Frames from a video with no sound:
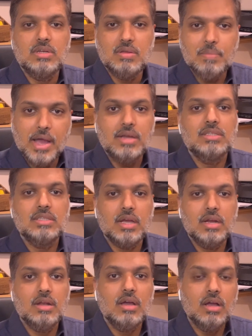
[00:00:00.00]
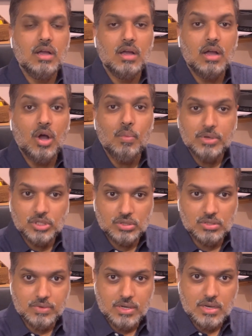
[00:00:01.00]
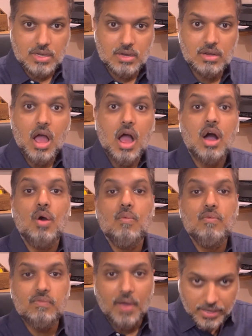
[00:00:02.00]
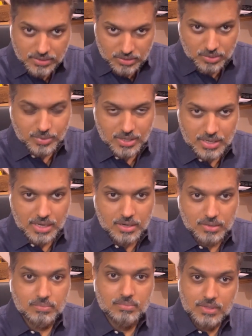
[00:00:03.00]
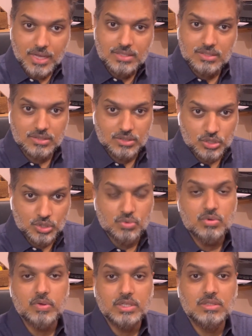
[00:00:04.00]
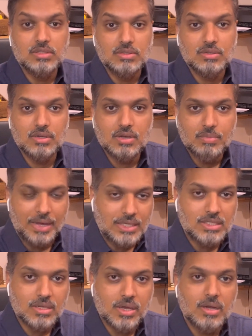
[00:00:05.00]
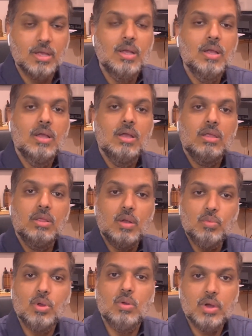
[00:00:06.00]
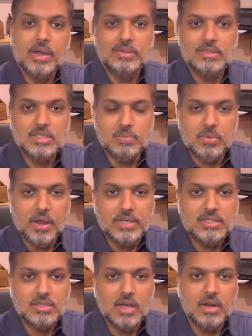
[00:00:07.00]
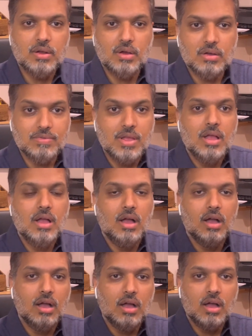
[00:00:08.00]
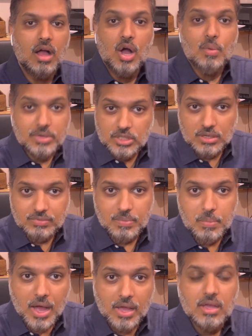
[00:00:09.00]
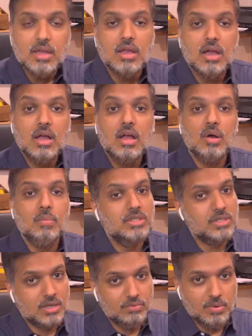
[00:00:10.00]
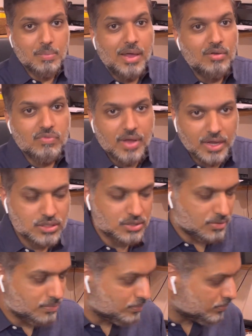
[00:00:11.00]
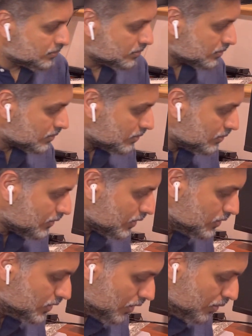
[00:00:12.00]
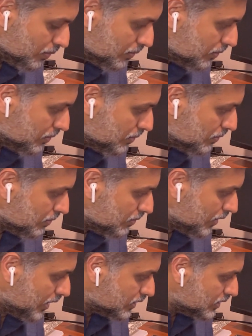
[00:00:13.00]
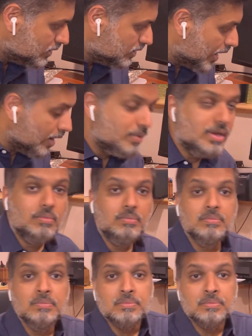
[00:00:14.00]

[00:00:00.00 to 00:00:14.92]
the demand side? How much do we need? How fast do we need it? That's the two questions on the demand side. Then we'll look at the supply side of how much are we buying? How much can we manufacture? So let's dive in.